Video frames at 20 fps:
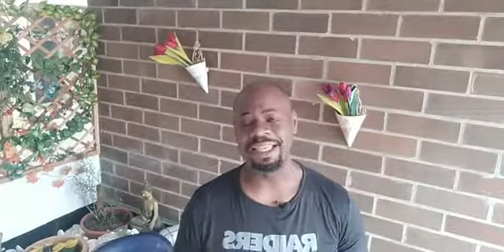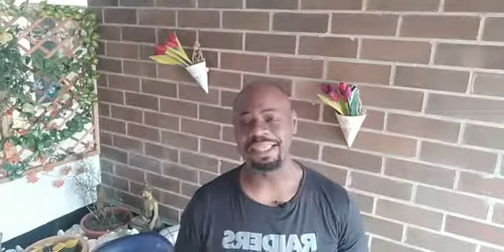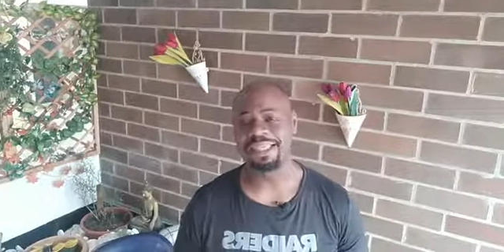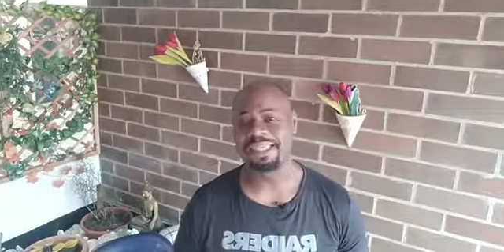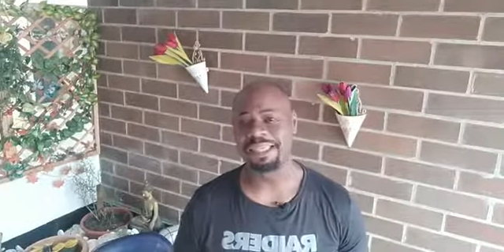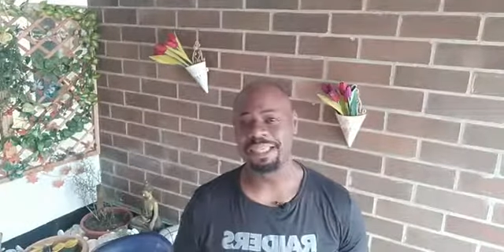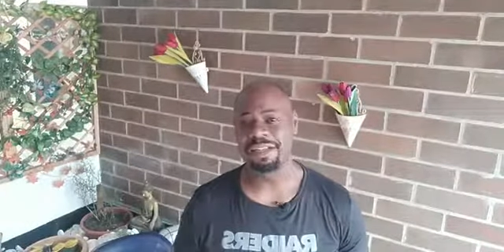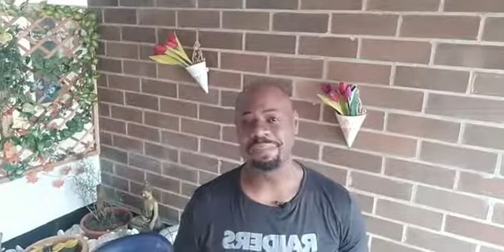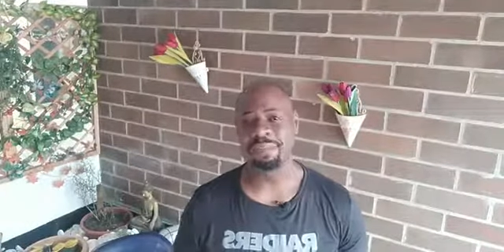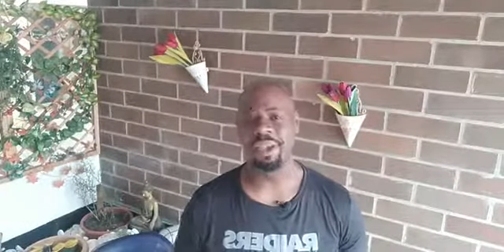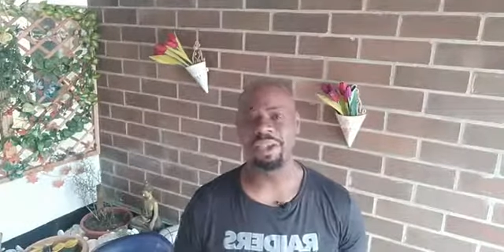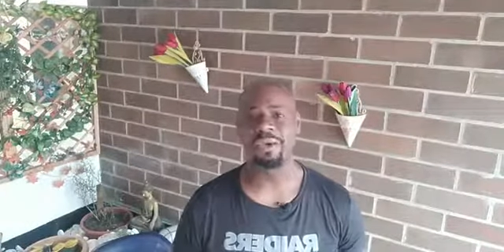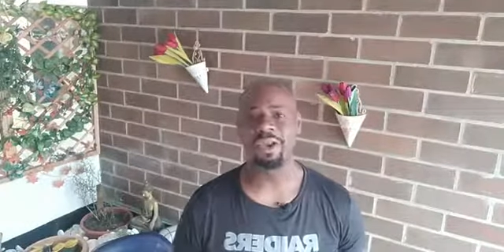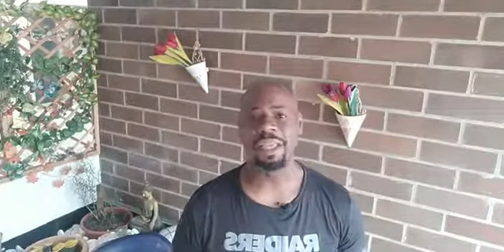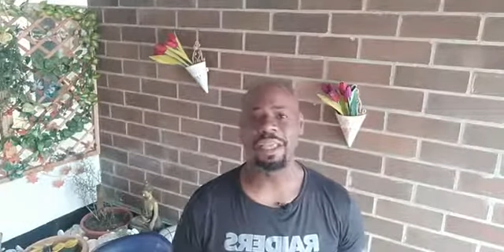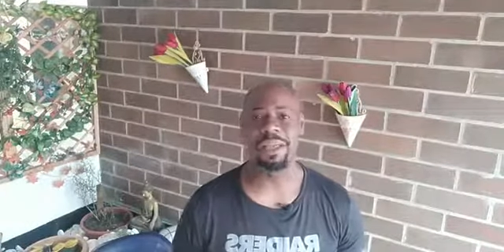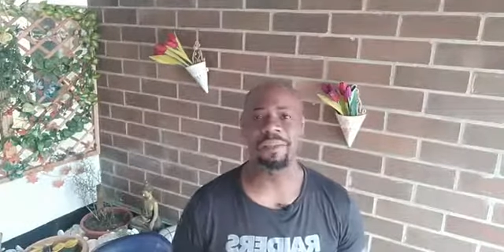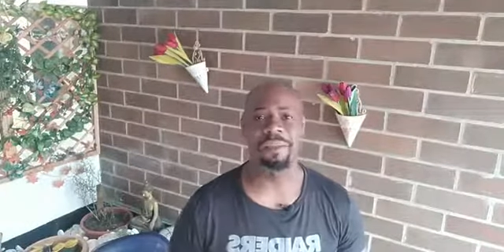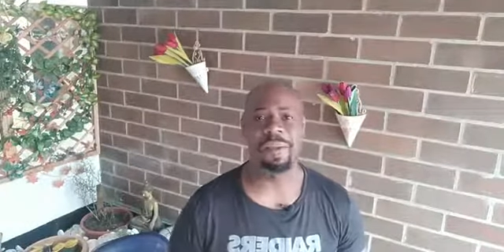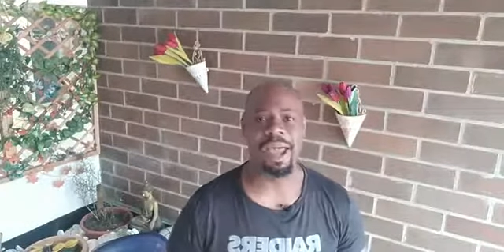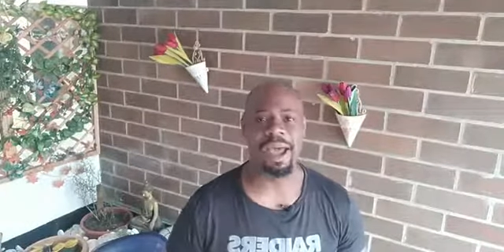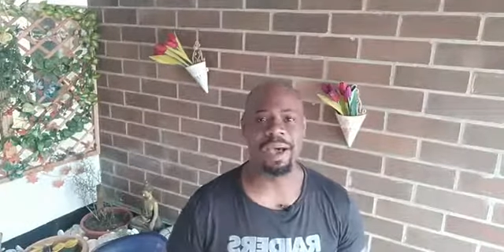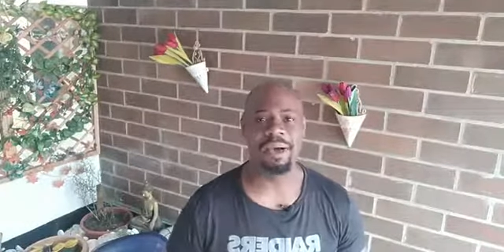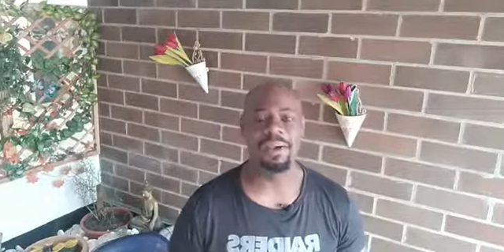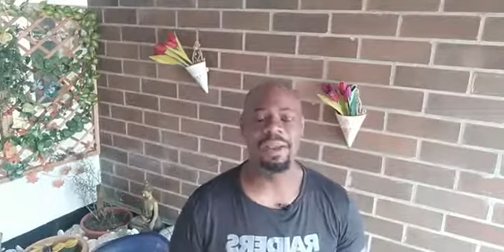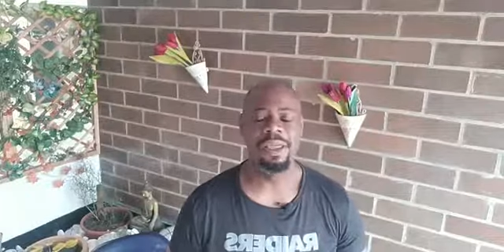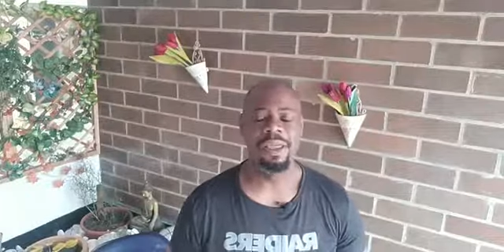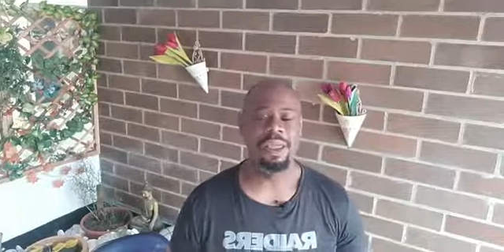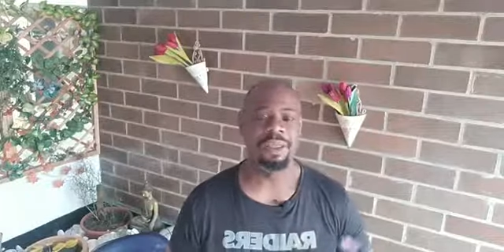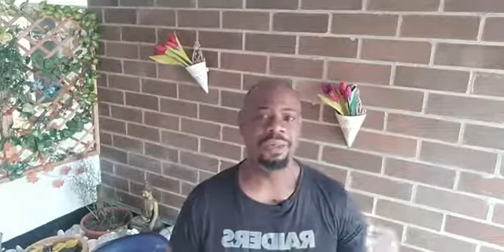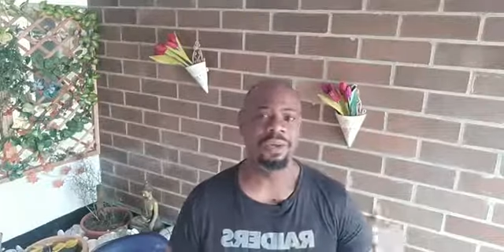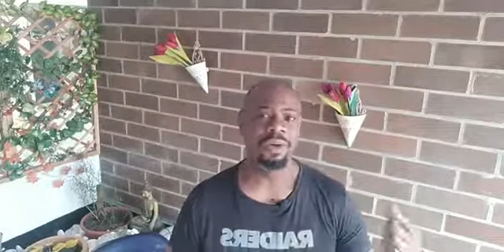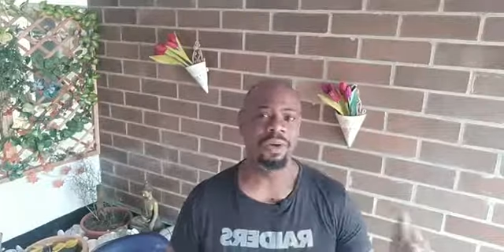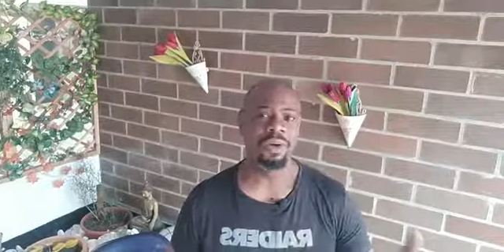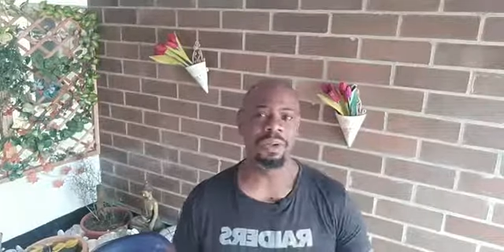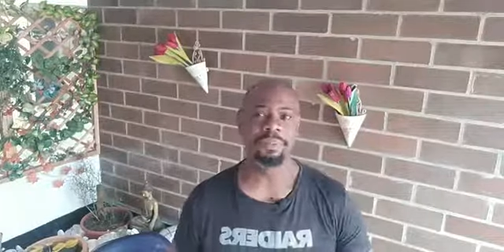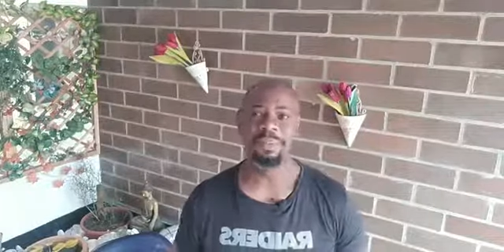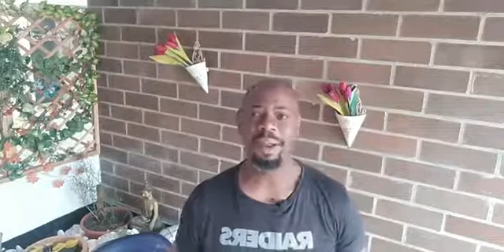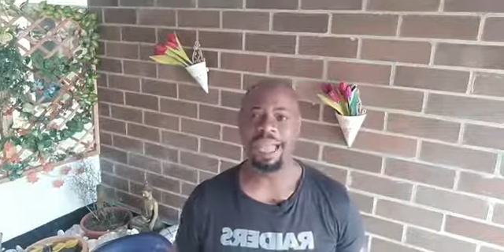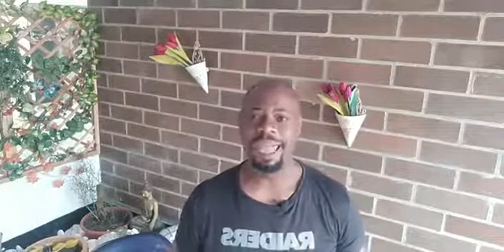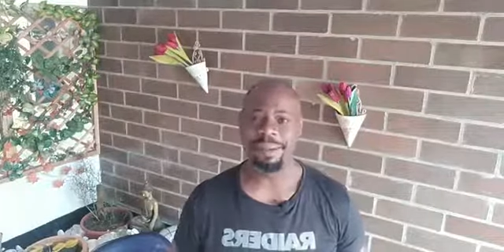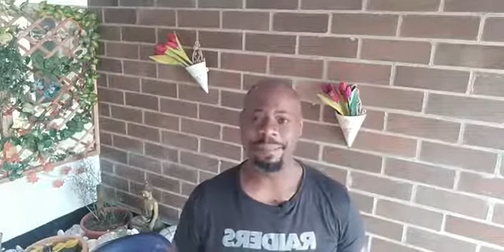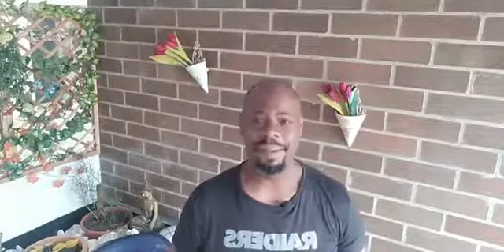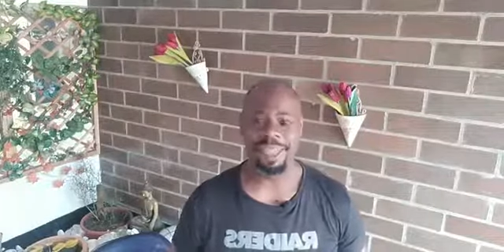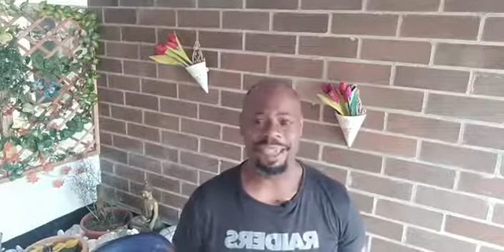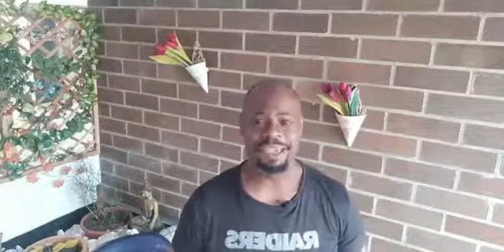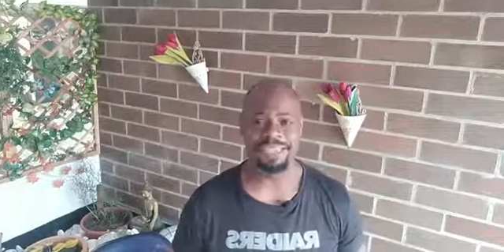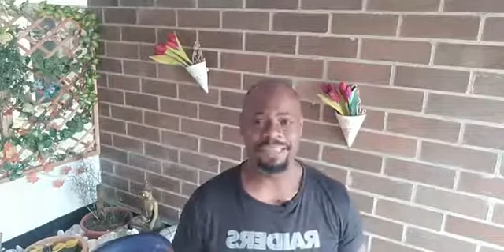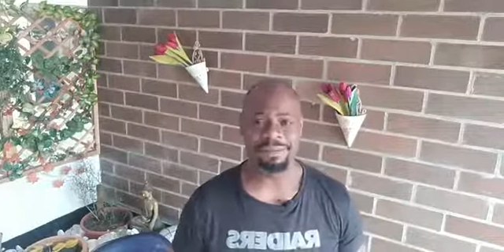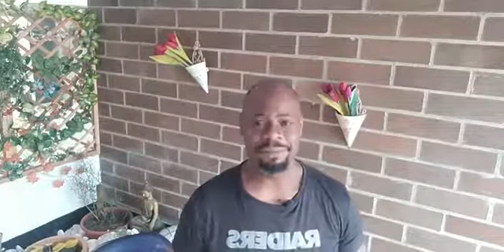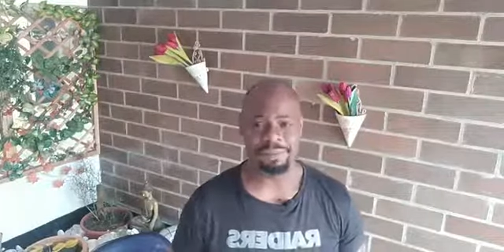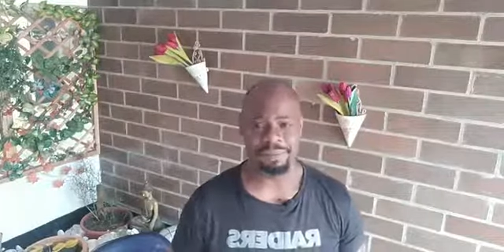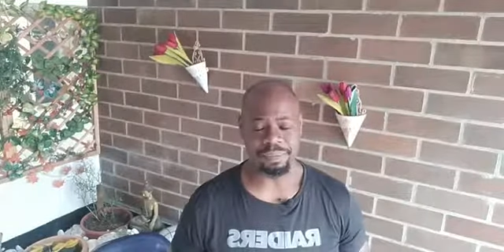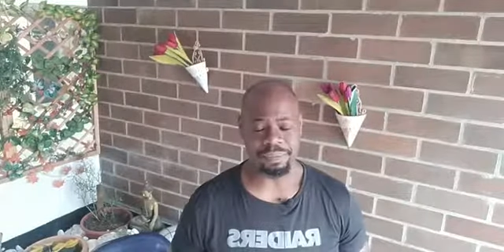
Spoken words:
is the beauty about doing plant-based.